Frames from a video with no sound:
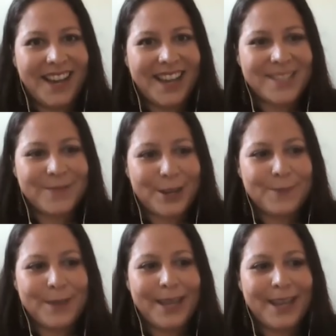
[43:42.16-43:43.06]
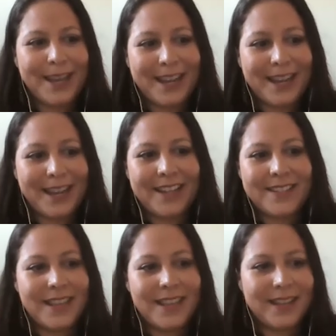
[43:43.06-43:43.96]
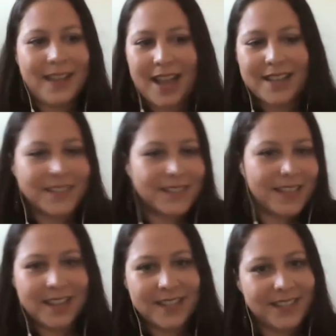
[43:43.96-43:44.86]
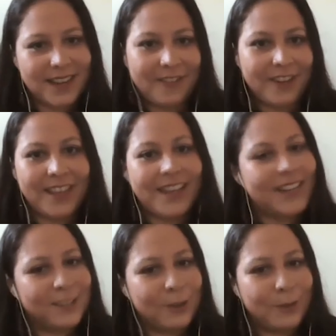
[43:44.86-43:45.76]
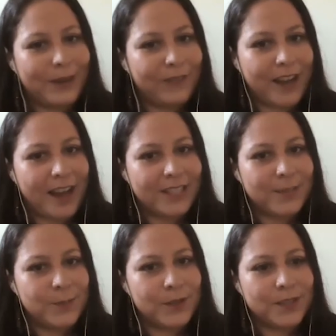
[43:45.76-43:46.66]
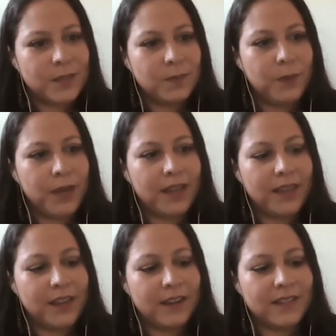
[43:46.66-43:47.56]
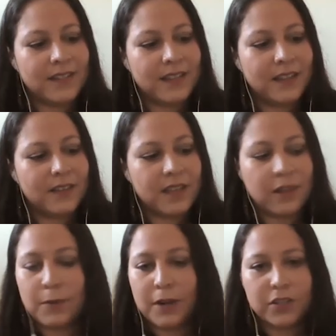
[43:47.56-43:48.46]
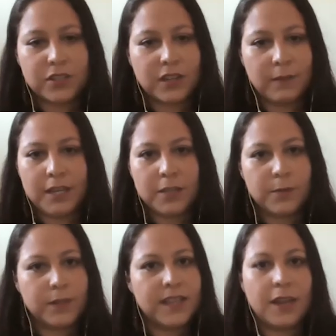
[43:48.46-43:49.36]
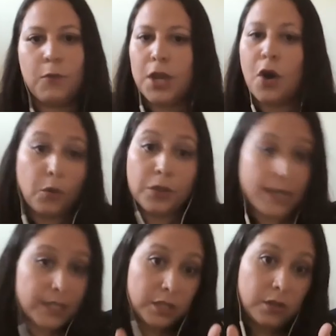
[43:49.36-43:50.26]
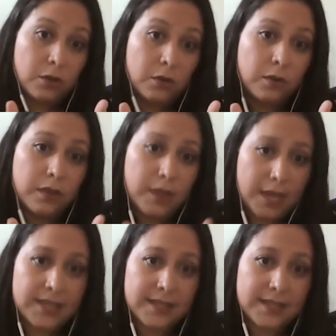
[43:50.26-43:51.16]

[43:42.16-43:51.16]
It's very big, and it has its hands and everything, and it's a little bit of an octopus. But there's other production companies where it's like we only do this,